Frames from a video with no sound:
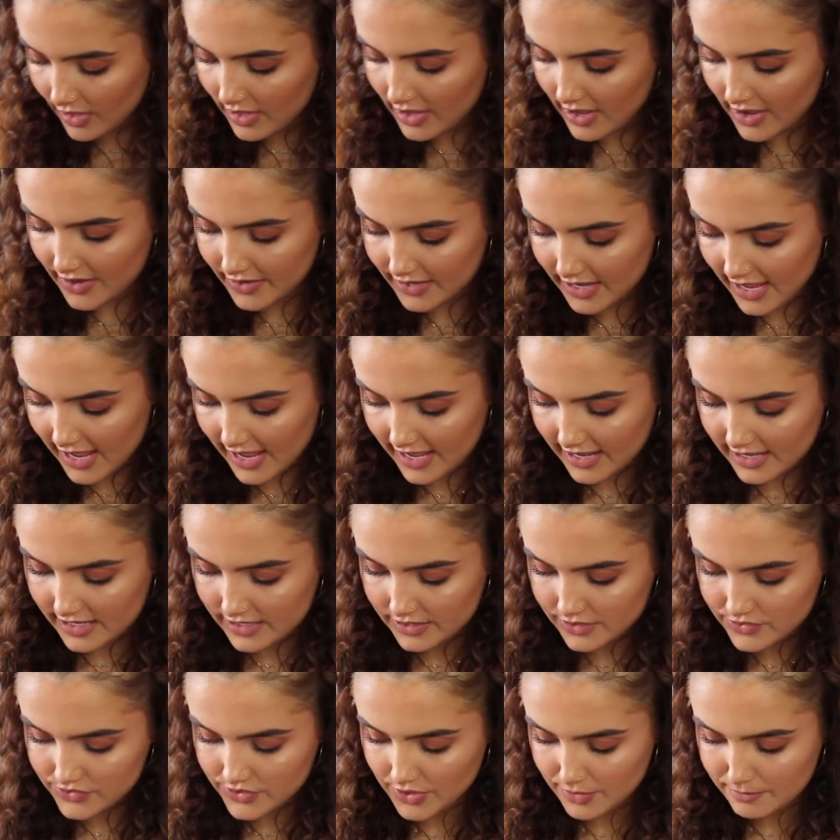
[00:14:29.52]
Okay,
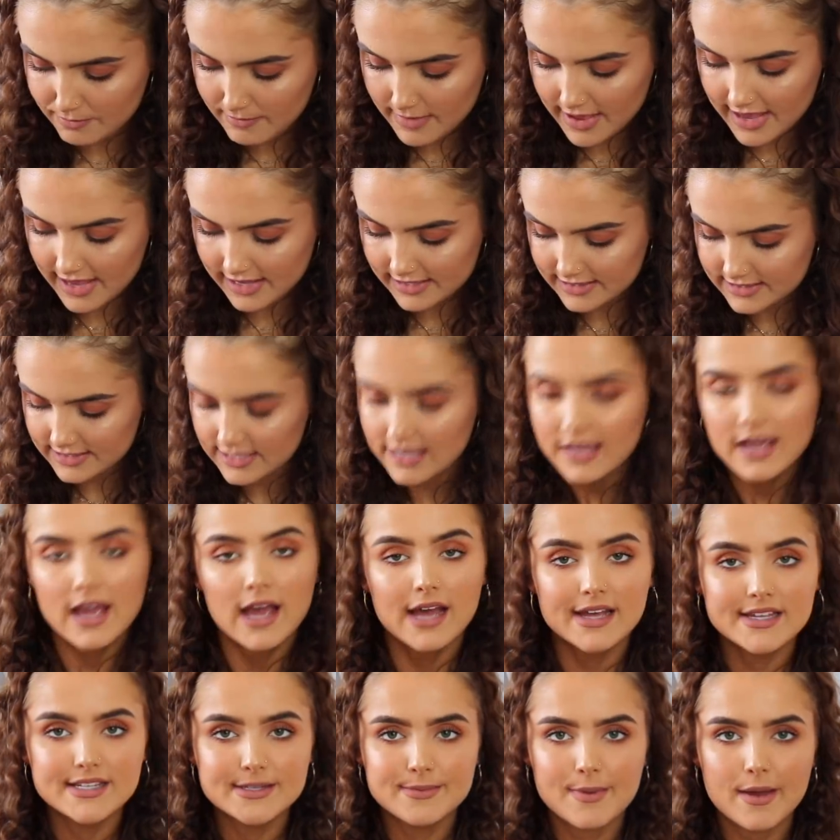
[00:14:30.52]
so mitt,
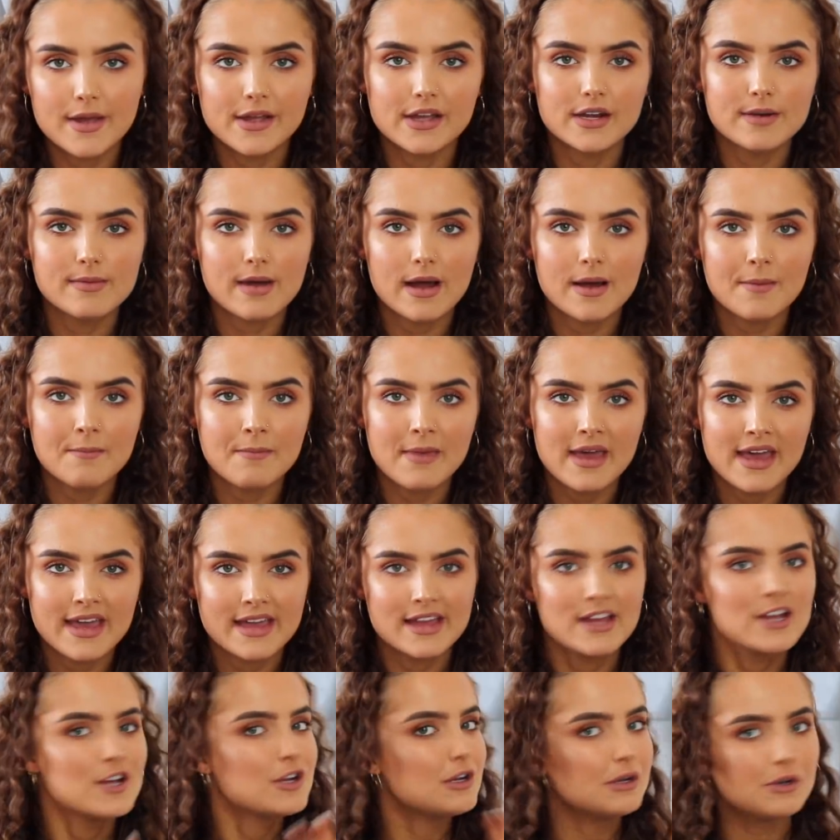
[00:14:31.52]
spoken about
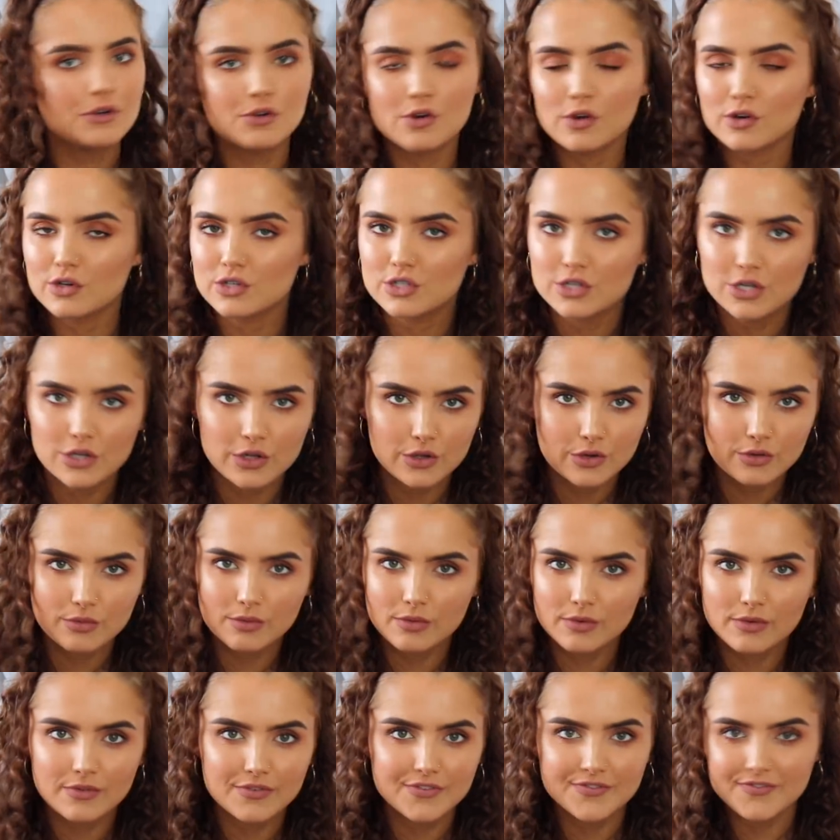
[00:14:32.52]
mitt, not
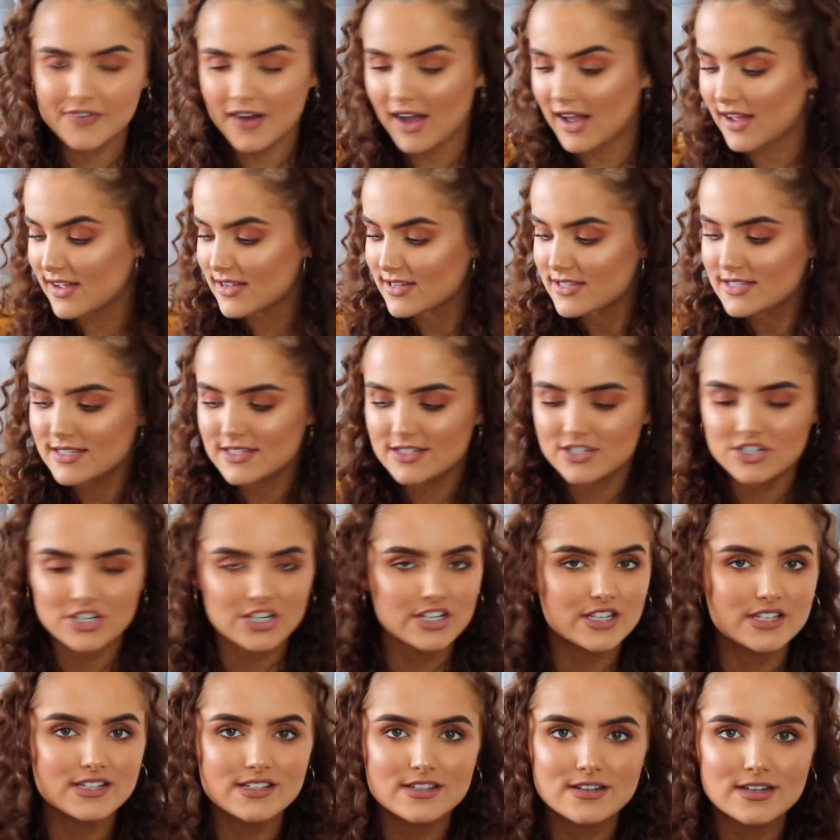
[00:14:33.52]
too fussed,
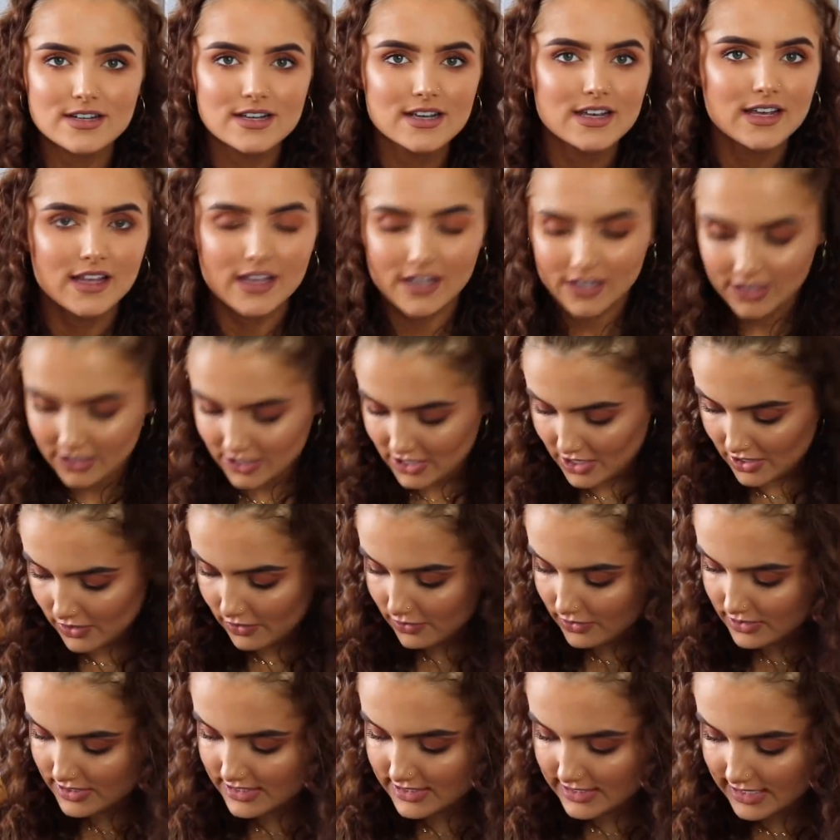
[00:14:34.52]
just, you know,
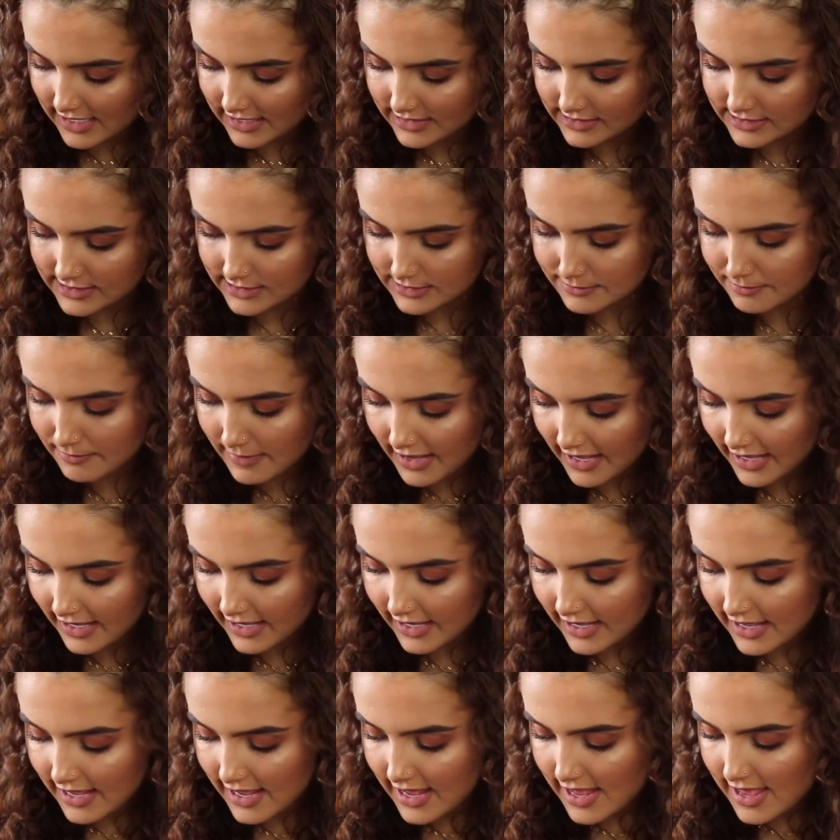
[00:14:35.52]
your standard mitt.